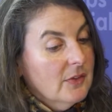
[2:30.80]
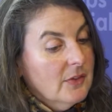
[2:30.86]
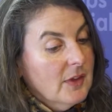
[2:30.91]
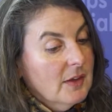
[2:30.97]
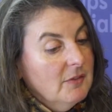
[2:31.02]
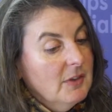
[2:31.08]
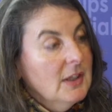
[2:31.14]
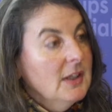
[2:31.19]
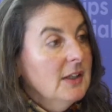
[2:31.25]

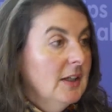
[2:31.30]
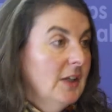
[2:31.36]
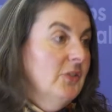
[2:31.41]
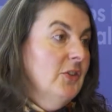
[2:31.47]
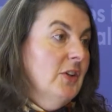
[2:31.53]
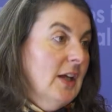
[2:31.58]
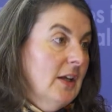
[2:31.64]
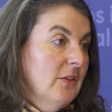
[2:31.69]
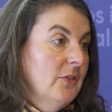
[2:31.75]
They really need
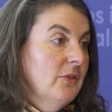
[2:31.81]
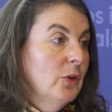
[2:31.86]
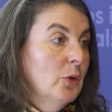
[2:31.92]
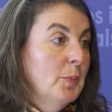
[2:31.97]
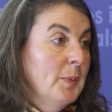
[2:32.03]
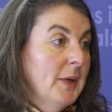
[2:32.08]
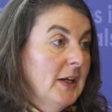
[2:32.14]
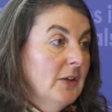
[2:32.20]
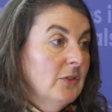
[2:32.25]
to get the full
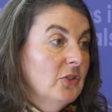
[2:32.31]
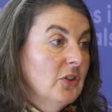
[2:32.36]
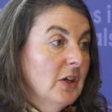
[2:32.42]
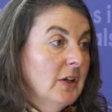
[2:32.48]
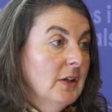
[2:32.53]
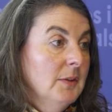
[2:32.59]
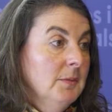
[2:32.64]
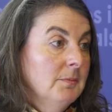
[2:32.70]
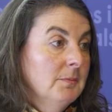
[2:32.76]

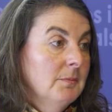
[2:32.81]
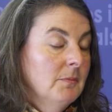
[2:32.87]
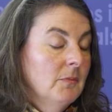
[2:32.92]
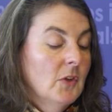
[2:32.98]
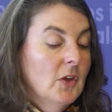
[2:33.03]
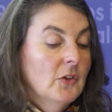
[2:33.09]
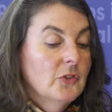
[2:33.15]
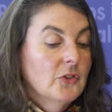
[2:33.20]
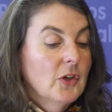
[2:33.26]
picture.
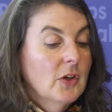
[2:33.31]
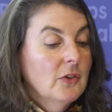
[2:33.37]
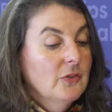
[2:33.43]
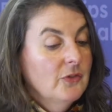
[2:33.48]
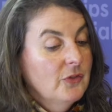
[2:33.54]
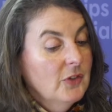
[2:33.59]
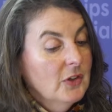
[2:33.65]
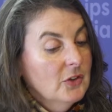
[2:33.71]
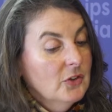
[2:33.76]
So
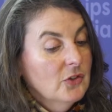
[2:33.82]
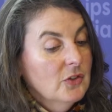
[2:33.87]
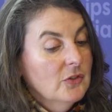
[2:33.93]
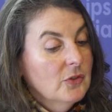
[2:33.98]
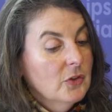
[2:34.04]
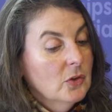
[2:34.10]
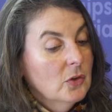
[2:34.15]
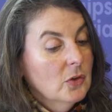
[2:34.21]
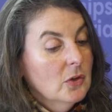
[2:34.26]
first
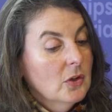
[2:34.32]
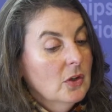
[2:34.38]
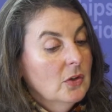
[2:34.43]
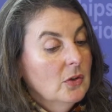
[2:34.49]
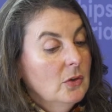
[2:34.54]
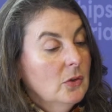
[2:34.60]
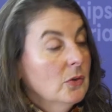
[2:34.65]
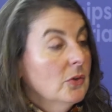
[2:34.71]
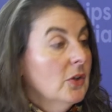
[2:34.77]
of all,
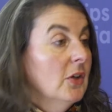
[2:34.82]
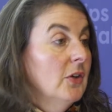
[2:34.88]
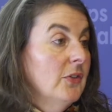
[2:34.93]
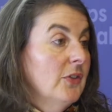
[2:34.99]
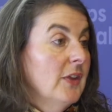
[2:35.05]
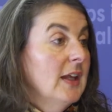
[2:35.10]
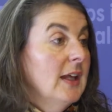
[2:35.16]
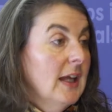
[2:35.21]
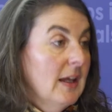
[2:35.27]
look
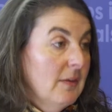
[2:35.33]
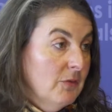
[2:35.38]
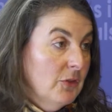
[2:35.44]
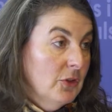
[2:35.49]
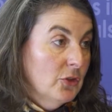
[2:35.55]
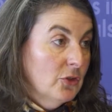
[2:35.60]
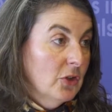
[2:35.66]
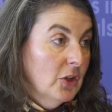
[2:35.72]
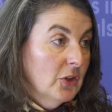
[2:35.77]
at the
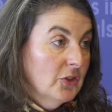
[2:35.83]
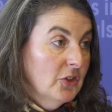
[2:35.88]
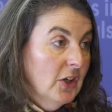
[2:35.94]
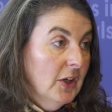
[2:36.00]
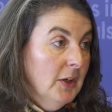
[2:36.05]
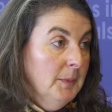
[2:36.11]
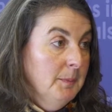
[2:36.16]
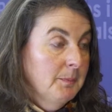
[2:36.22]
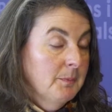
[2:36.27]

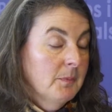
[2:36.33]
infrastructure.